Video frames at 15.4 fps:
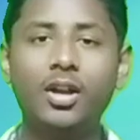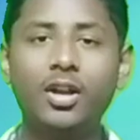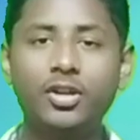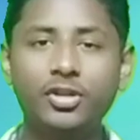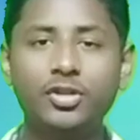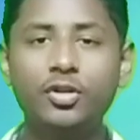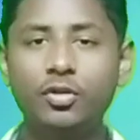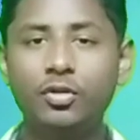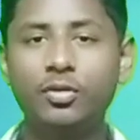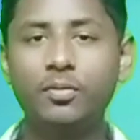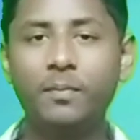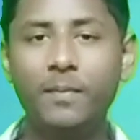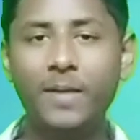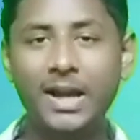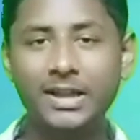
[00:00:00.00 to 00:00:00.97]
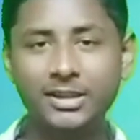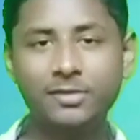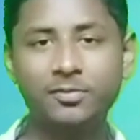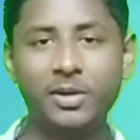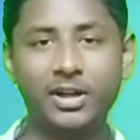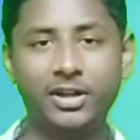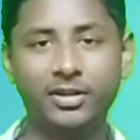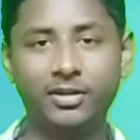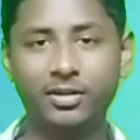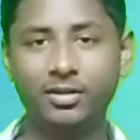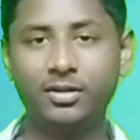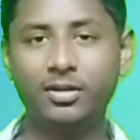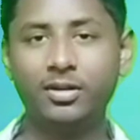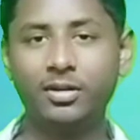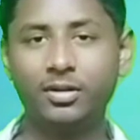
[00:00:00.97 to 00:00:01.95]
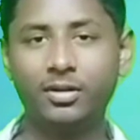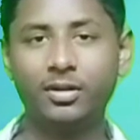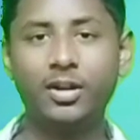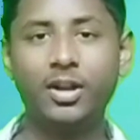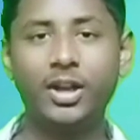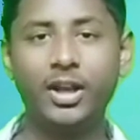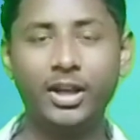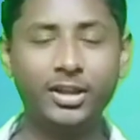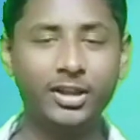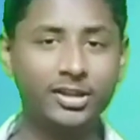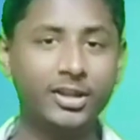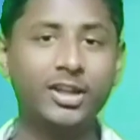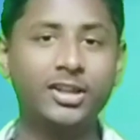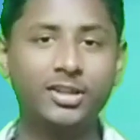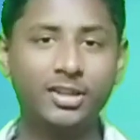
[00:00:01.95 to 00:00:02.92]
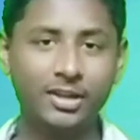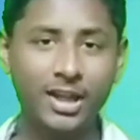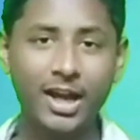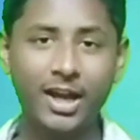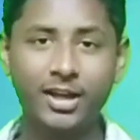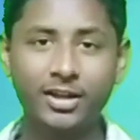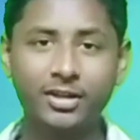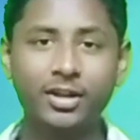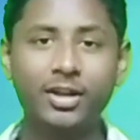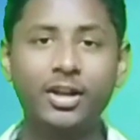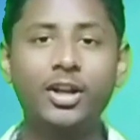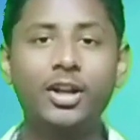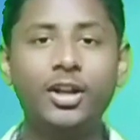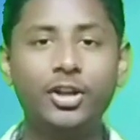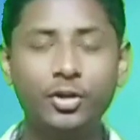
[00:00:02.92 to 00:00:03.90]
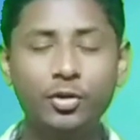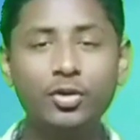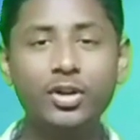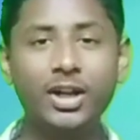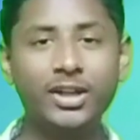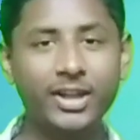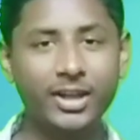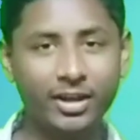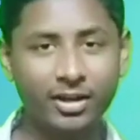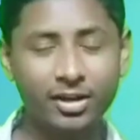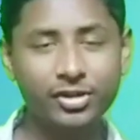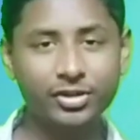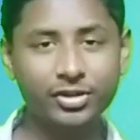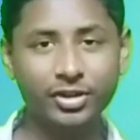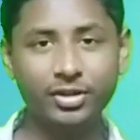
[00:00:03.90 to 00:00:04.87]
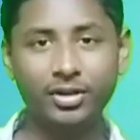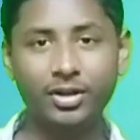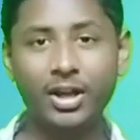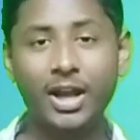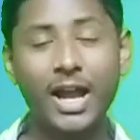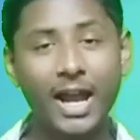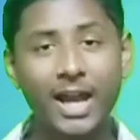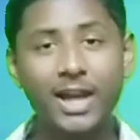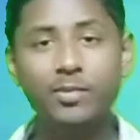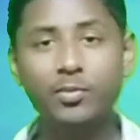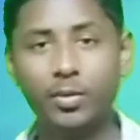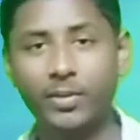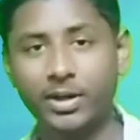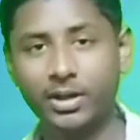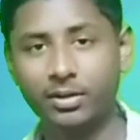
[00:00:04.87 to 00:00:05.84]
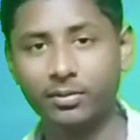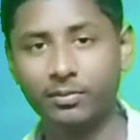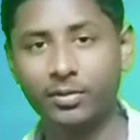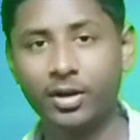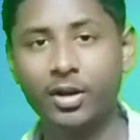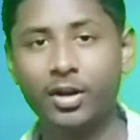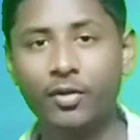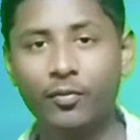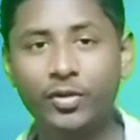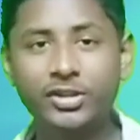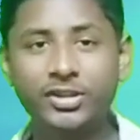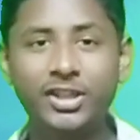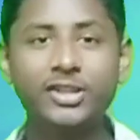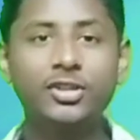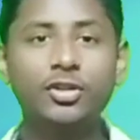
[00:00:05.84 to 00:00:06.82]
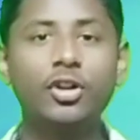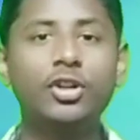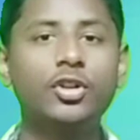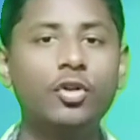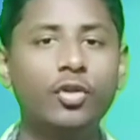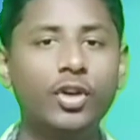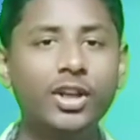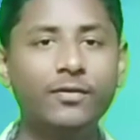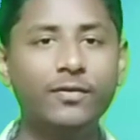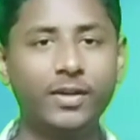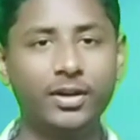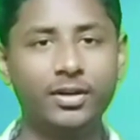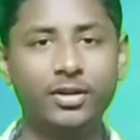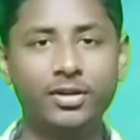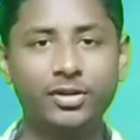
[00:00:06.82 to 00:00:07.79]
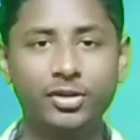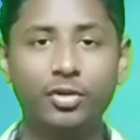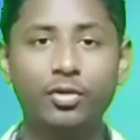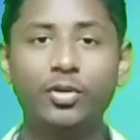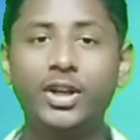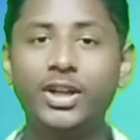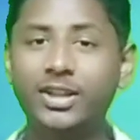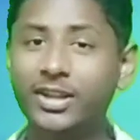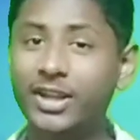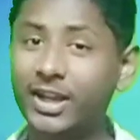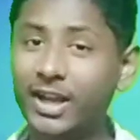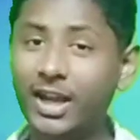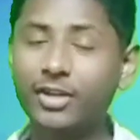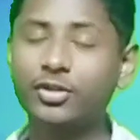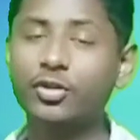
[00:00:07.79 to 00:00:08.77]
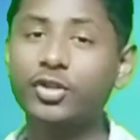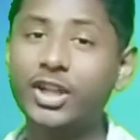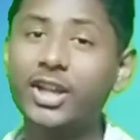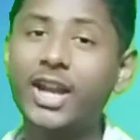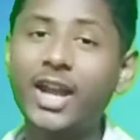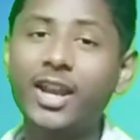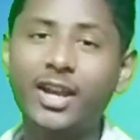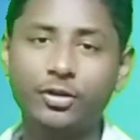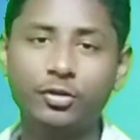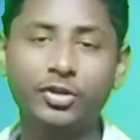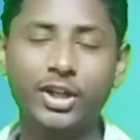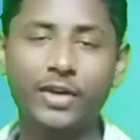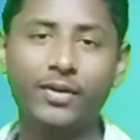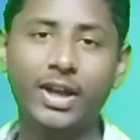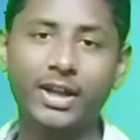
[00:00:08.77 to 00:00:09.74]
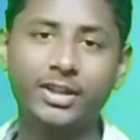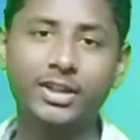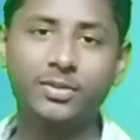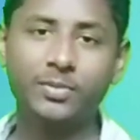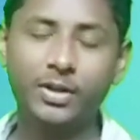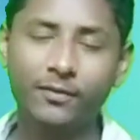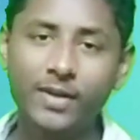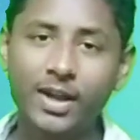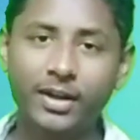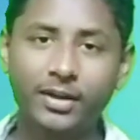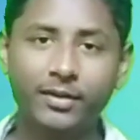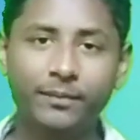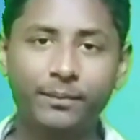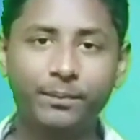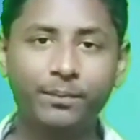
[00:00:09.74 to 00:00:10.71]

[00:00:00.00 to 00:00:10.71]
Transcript: So massless particle, in this case light, do contain energy and momentum which does not go infinite so it they can, so they can actually travel at the speed of light.